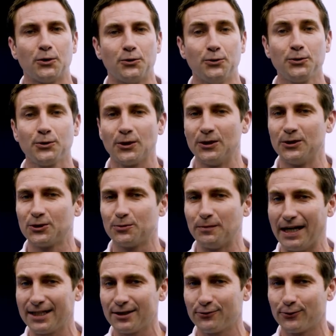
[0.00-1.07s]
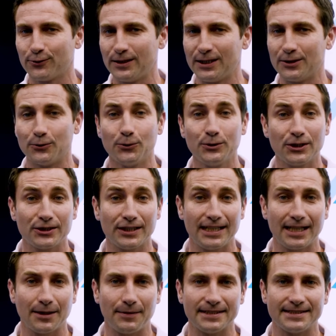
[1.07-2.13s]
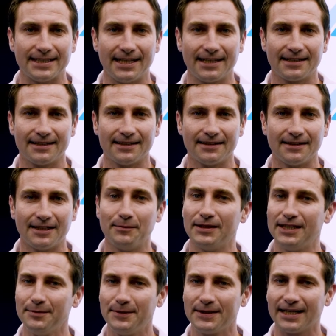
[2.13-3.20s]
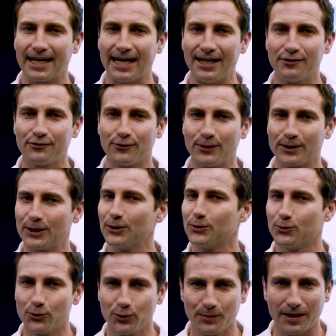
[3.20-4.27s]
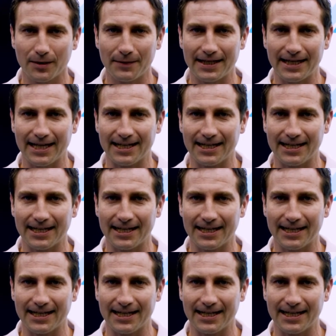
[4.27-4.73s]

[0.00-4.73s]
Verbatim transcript: Now it's possible to scan image plates from different patients in any order, one after the other.